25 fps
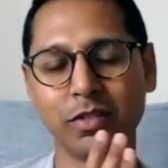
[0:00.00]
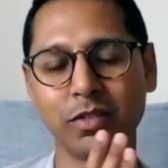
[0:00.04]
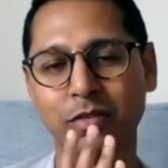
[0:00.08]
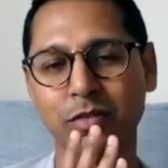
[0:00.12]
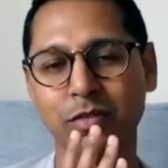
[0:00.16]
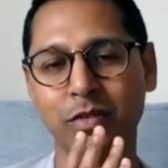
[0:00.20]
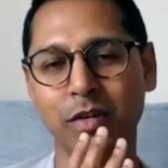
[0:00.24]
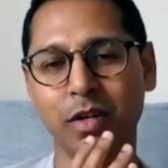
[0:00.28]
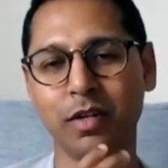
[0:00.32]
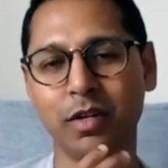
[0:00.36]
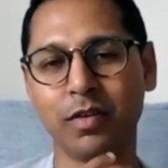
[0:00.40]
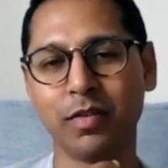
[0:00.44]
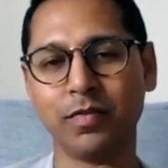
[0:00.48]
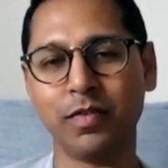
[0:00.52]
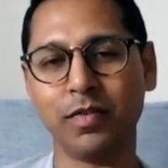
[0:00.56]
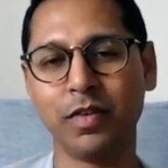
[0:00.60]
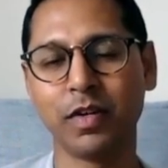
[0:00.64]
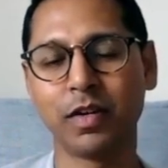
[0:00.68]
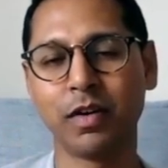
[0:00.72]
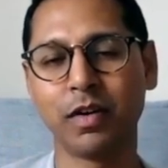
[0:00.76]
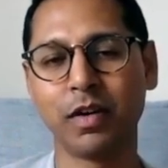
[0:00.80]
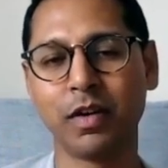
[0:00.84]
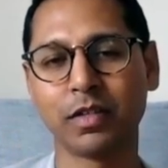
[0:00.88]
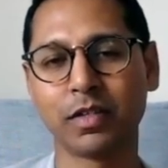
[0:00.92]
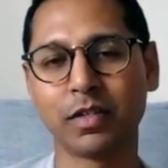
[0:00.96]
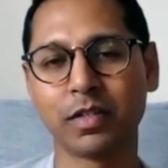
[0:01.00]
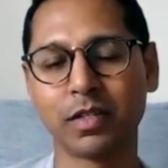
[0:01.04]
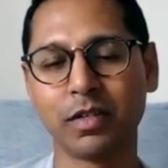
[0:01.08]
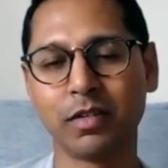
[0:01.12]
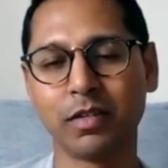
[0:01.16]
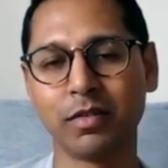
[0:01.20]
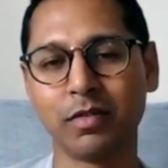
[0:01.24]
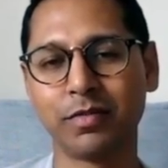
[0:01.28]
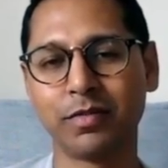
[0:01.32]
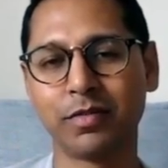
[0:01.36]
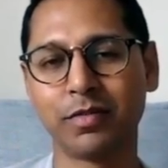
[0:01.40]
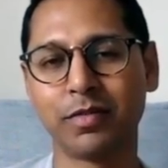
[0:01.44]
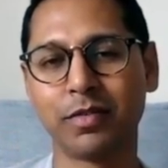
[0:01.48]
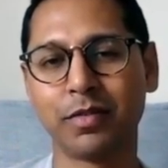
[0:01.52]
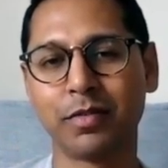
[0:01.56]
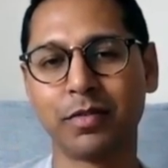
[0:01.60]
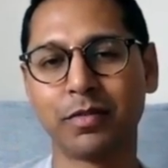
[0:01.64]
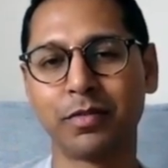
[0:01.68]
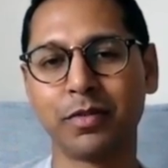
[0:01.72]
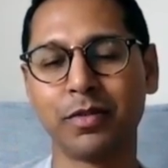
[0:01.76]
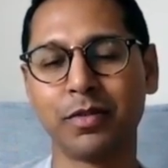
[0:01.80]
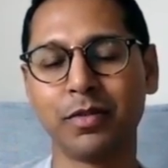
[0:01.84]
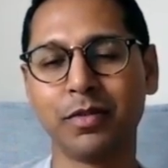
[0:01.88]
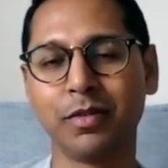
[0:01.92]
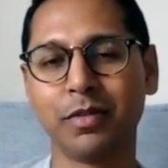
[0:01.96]
you kind of figure out yourself
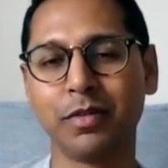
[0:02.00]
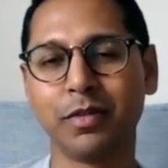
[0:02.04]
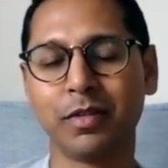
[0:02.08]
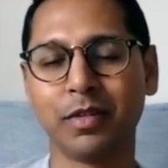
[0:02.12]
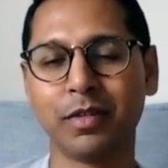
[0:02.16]
through